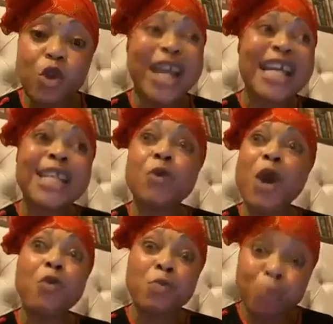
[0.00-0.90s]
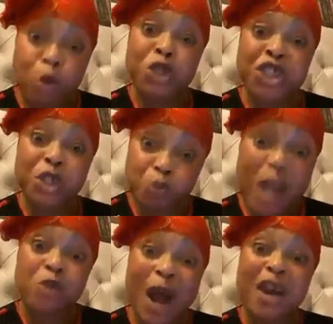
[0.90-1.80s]
You get away with
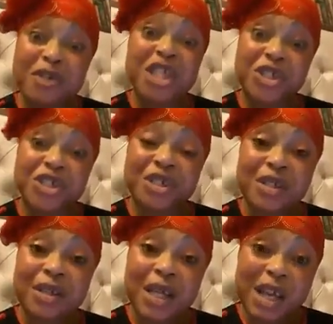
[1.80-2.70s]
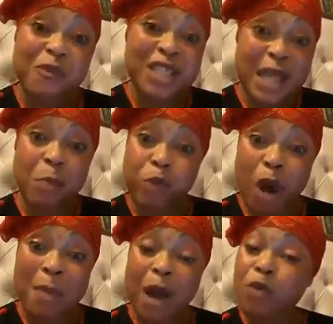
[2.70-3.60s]
bullshit when you are rich. If it's a
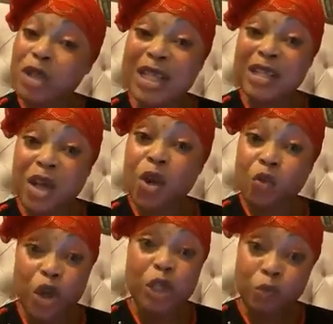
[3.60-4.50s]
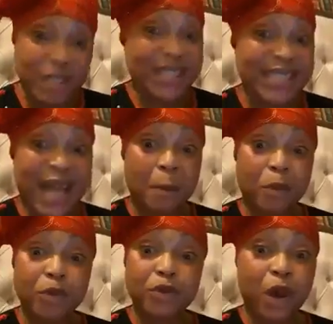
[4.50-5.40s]
poor man, will this
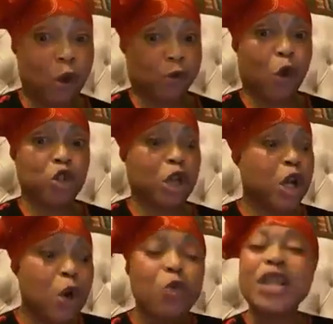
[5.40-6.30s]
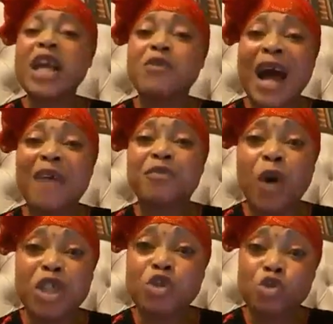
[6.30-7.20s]
happen? Of course not. Will he even
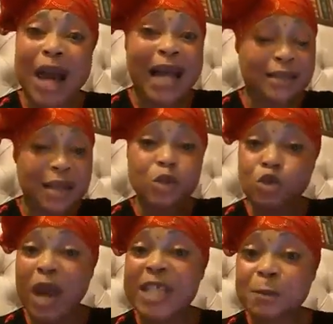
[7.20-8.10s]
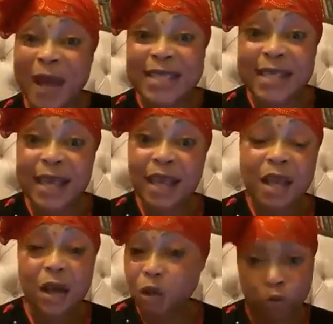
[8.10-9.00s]
have money to go and do ex
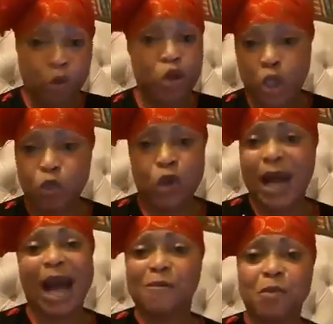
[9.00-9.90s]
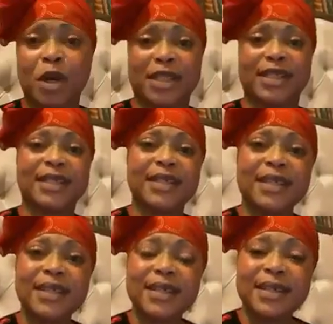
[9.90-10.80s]
parte? You won't have money.
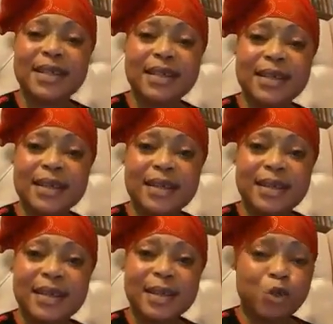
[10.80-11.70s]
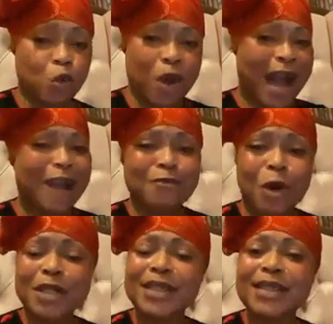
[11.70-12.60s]
You won't
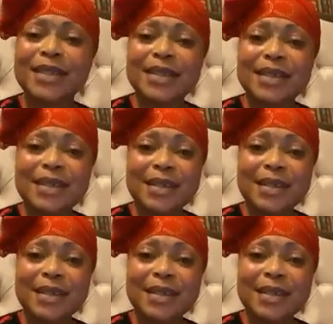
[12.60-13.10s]
have money.